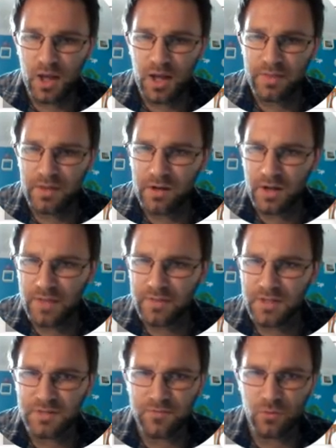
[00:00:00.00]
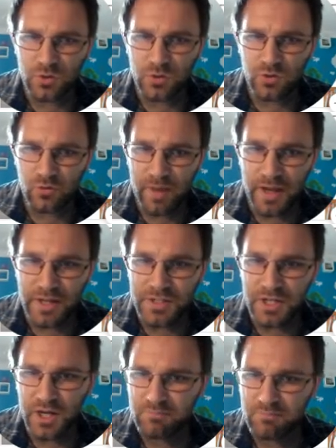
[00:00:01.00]
then I had these four sort of
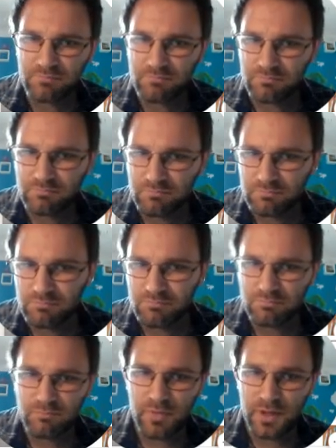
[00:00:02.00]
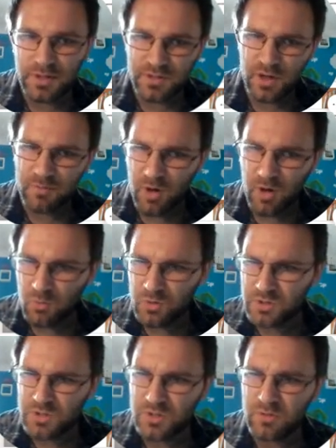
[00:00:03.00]
major things that I might
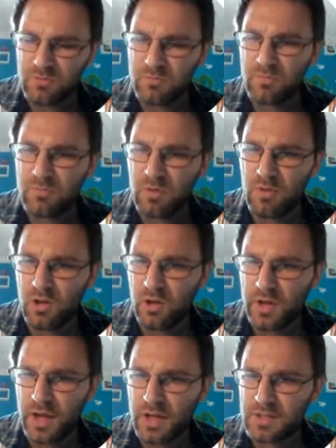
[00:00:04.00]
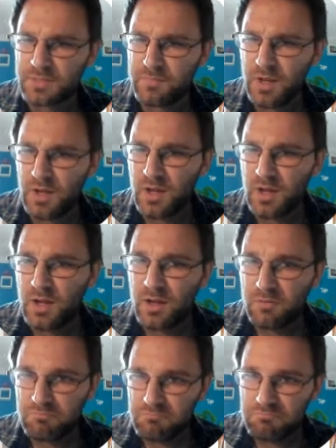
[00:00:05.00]
want to look at.
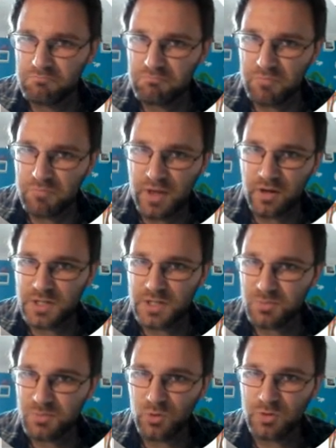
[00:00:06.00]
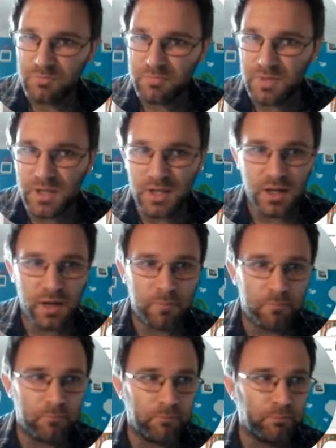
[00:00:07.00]
Then I explored
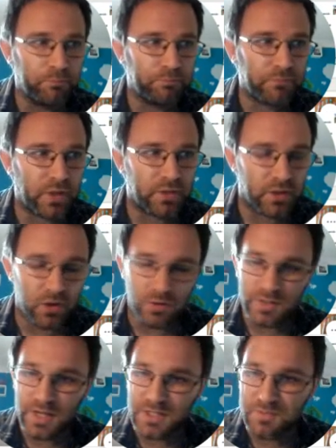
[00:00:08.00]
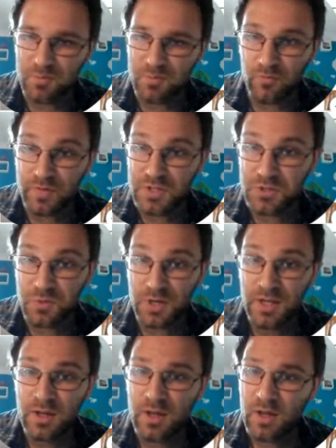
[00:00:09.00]
the context a bit more
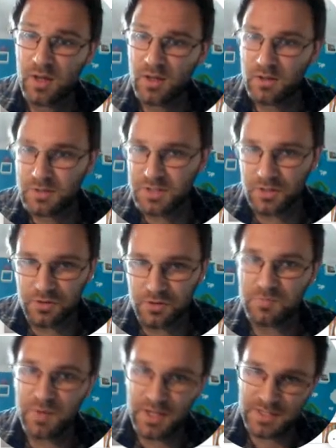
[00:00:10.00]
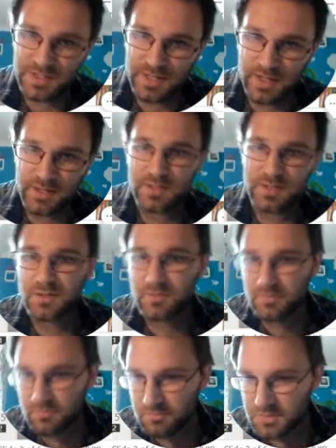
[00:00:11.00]
visually, single-use
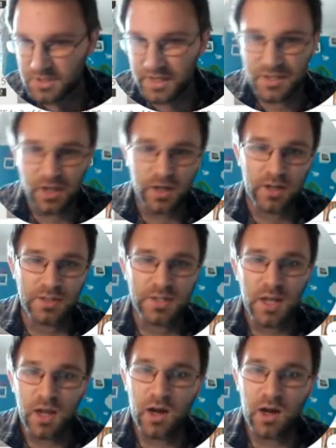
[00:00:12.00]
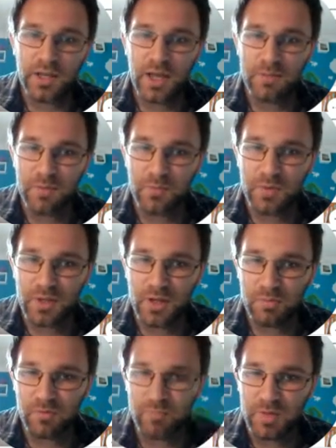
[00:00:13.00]
plastics, 6Rs. I came up with a
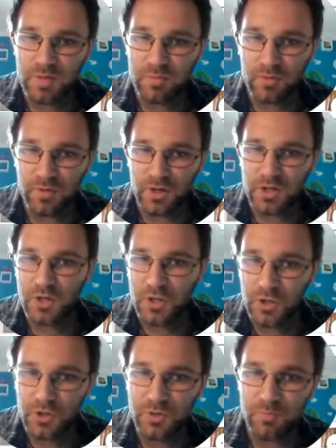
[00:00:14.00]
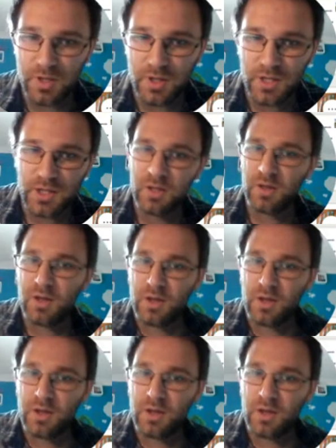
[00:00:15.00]
couple of people that could be